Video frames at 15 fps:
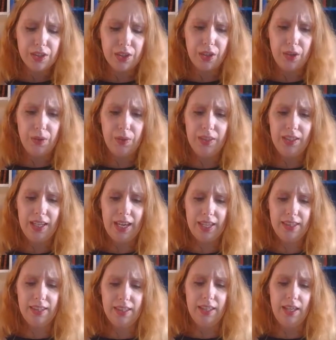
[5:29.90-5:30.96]
So
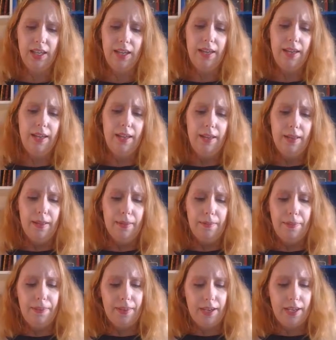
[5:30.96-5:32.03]
yes,
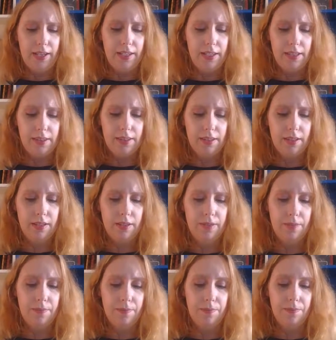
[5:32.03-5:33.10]
that is
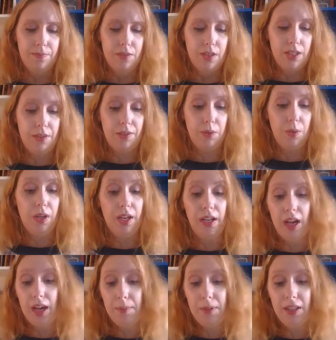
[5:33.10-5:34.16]
definitely one.
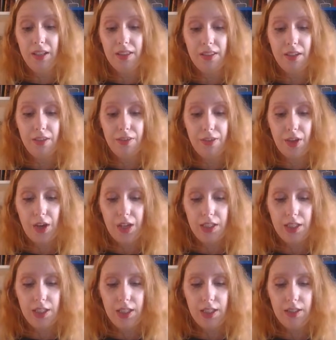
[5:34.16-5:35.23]
And I mean, it's a
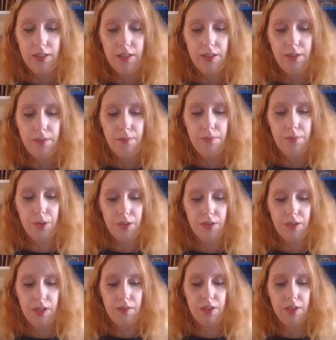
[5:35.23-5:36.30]
13 book
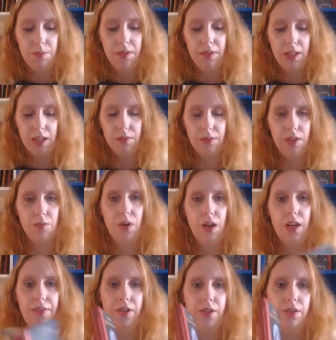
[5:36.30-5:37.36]
series, but they're
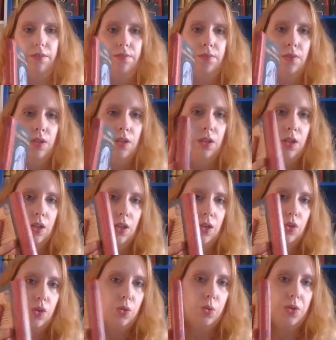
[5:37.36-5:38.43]
rather
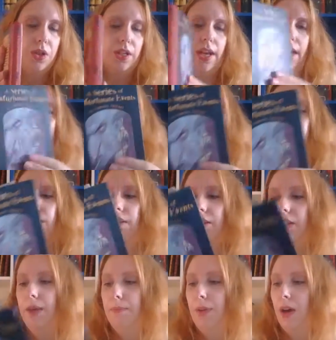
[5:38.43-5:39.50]
short and handy, so I
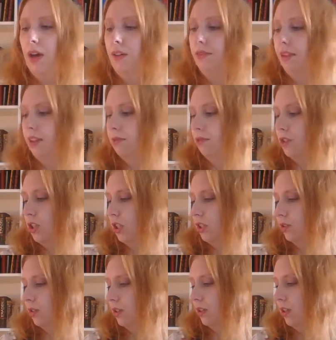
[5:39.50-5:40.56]
think they're perfect for
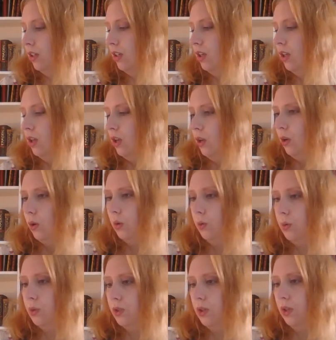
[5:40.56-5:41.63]
children
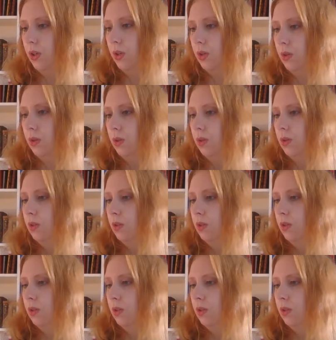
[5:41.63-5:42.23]
also